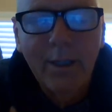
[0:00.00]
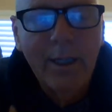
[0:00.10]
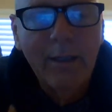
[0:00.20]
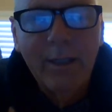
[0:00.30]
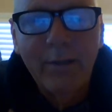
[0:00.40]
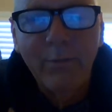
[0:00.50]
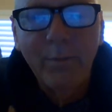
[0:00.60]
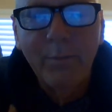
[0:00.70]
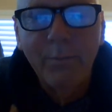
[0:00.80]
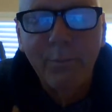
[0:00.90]
Anything
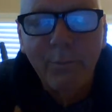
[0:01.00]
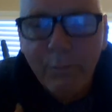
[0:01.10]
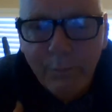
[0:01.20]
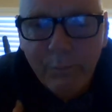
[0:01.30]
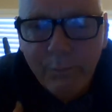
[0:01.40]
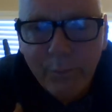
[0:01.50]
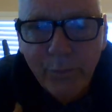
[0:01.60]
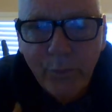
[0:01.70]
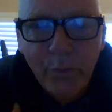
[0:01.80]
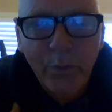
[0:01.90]
from
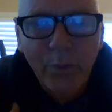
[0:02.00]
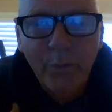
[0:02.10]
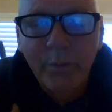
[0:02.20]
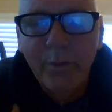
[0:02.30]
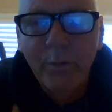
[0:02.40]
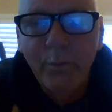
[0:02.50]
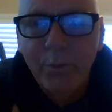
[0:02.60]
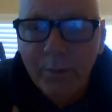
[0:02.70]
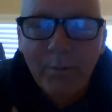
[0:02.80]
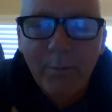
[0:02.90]
truth.
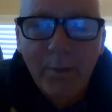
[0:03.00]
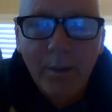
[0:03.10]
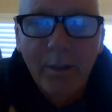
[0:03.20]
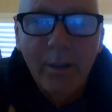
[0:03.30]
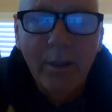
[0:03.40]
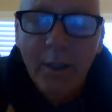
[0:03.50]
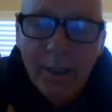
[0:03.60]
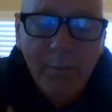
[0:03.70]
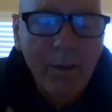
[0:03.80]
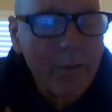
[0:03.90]
Some of them are, a lot of
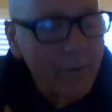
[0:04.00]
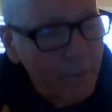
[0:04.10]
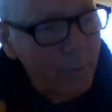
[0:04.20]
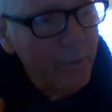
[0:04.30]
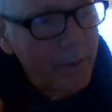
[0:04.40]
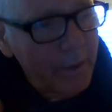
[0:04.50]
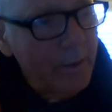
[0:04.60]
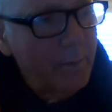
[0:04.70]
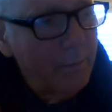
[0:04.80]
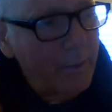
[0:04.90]
them are. There's some really
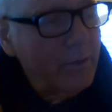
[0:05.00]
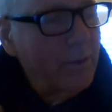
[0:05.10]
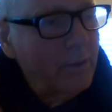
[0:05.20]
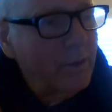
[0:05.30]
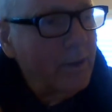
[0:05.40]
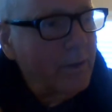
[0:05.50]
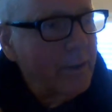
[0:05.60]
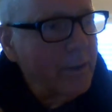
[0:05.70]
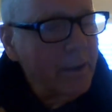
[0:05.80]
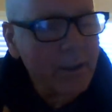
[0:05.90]
good messages out
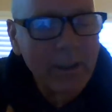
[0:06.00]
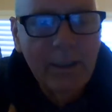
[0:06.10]
there.